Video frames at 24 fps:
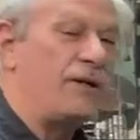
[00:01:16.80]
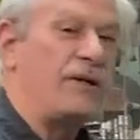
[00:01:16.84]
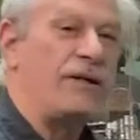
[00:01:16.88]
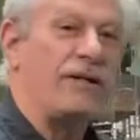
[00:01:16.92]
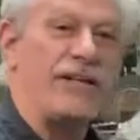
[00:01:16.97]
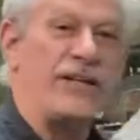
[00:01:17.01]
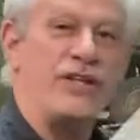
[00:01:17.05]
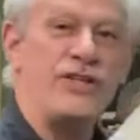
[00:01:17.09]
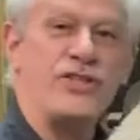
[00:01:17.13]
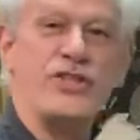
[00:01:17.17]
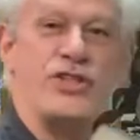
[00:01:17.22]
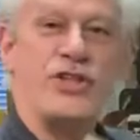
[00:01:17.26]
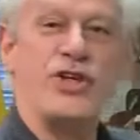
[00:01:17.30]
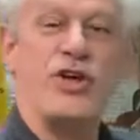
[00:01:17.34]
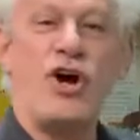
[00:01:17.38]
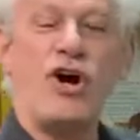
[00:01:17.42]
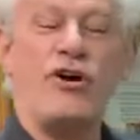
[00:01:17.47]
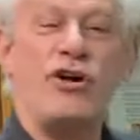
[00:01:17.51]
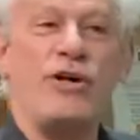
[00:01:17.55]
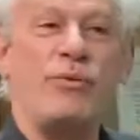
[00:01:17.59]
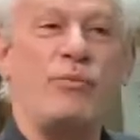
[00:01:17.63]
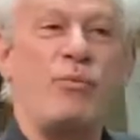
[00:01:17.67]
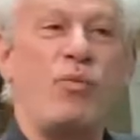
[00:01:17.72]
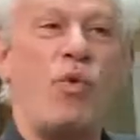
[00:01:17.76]
they used to call
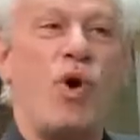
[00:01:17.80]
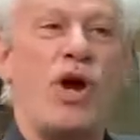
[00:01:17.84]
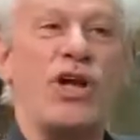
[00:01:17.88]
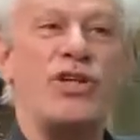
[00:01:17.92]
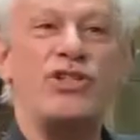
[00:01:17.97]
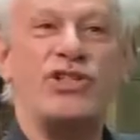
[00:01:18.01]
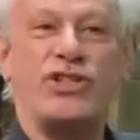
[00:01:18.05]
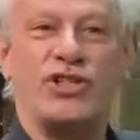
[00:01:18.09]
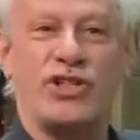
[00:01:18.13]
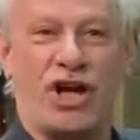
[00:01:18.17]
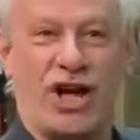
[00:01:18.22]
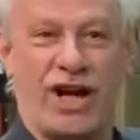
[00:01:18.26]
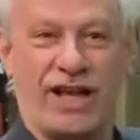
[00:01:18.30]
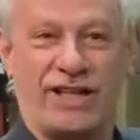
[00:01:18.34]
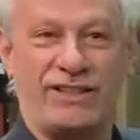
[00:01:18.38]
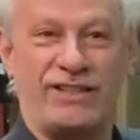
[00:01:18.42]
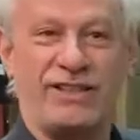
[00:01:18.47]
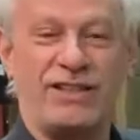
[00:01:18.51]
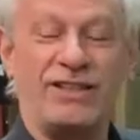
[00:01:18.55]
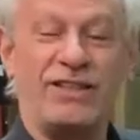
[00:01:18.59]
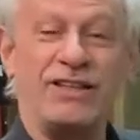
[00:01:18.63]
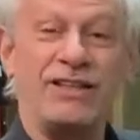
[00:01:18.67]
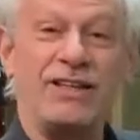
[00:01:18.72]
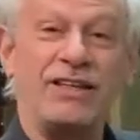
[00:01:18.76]
him One Shot.
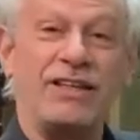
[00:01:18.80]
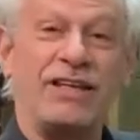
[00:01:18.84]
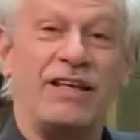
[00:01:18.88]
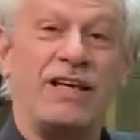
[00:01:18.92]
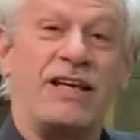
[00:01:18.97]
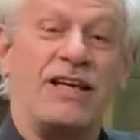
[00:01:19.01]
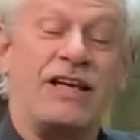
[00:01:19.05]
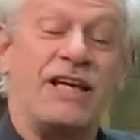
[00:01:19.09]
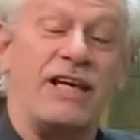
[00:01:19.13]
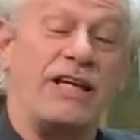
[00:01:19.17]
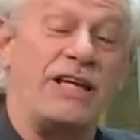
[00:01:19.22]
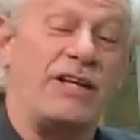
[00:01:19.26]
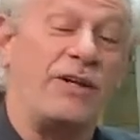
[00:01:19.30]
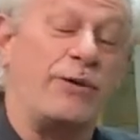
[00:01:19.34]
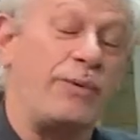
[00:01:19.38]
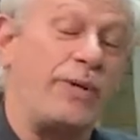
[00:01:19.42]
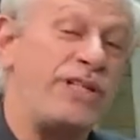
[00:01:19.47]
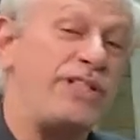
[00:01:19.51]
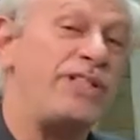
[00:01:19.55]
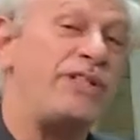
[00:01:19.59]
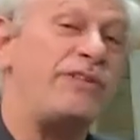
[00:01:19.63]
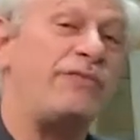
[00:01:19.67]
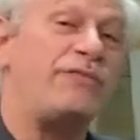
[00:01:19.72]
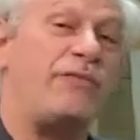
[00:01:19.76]
And the
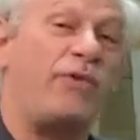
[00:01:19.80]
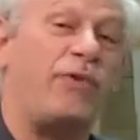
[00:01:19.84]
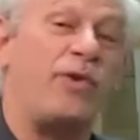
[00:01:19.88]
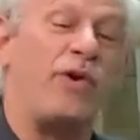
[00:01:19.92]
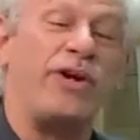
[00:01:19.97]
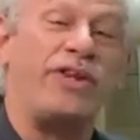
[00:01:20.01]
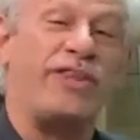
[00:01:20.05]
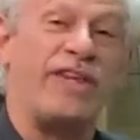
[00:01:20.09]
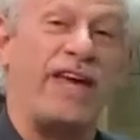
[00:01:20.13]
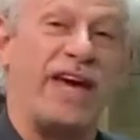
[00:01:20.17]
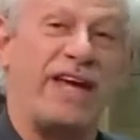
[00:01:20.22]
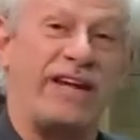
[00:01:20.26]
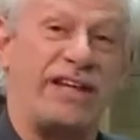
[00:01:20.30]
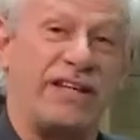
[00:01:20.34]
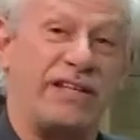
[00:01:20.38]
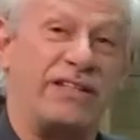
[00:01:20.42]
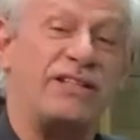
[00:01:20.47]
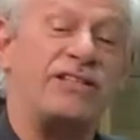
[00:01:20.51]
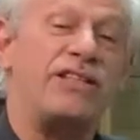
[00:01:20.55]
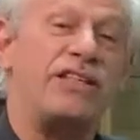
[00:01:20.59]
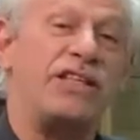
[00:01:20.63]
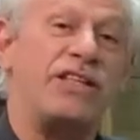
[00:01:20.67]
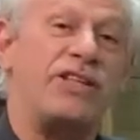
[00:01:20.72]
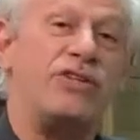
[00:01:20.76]
reason for that
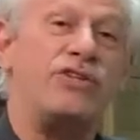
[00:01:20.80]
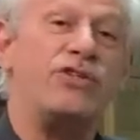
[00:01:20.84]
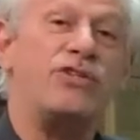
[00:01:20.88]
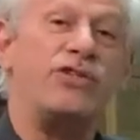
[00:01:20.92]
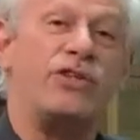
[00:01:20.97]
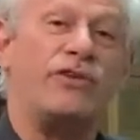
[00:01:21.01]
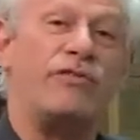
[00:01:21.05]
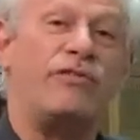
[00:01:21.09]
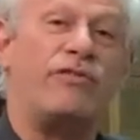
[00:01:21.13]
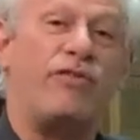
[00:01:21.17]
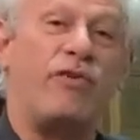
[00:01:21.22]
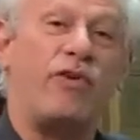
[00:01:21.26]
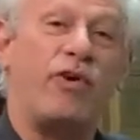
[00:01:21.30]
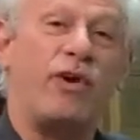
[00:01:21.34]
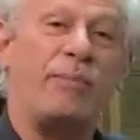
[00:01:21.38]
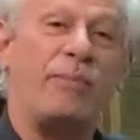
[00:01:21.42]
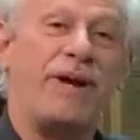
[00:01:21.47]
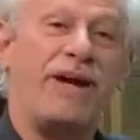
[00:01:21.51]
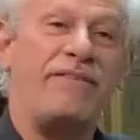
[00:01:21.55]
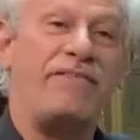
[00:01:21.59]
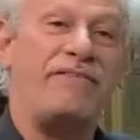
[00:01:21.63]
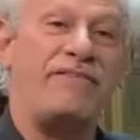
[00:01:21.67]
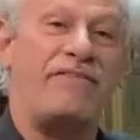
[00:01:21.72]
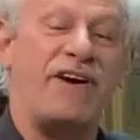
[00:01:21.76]
is he used a
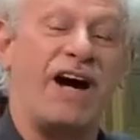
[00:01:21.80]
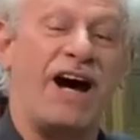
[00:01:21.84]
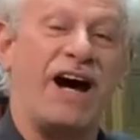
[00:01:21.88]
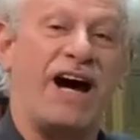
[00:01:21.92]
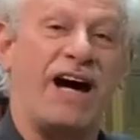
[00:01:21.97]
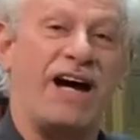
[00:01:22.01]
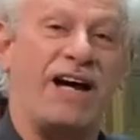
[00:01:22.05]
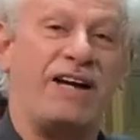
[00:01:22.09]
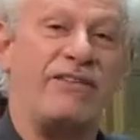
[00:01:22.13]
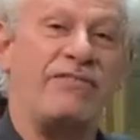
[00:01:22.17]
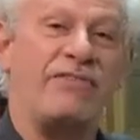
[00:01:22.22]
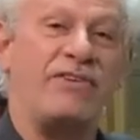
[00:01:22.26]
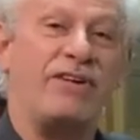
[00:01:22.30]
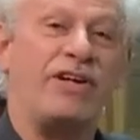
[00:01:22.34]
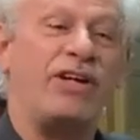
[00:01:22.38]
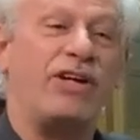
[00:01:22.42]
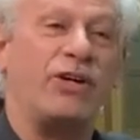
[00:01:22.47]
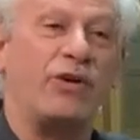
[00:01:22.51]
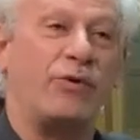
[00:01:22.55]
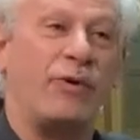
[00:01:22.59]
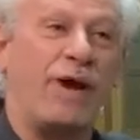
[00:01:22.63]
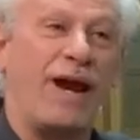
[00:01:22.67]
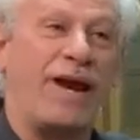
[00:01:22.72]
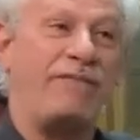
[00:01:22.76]
4x5
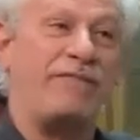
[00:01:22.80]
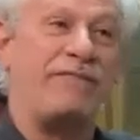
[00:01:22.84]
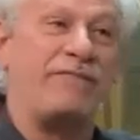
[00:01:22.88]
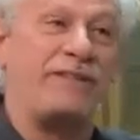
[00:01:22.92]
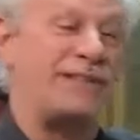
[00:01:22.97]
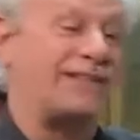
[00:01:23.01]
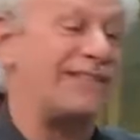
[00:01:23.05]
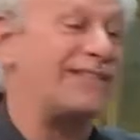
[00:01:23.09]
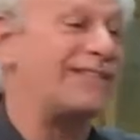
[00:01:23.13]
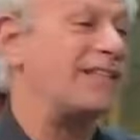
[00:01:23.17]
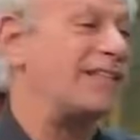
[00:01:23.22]
graphics